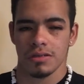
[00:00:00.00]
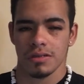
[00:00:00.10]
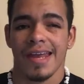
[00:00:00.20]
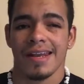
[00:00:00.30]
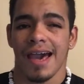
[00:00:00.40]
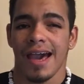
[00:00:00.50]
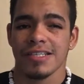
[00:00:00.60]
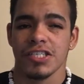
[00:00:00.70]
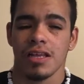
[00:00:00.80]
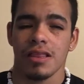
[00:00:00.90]
and
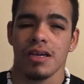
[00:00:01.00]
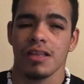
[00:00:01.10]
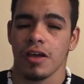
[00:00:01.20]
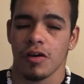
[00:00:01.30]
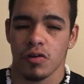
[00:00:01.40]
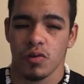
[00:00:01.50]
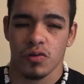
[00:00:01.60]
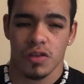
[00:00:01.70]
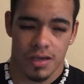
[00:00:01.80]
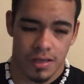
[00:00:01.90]
actually learn
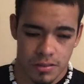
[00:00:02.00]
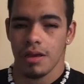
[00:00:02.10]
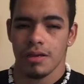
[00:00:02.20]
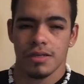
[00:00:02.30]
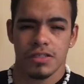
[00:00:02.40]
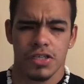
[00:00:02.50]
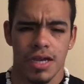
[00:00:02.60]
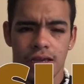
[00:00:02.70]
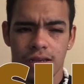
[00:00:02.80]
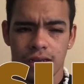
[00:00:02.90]
new things. Shit.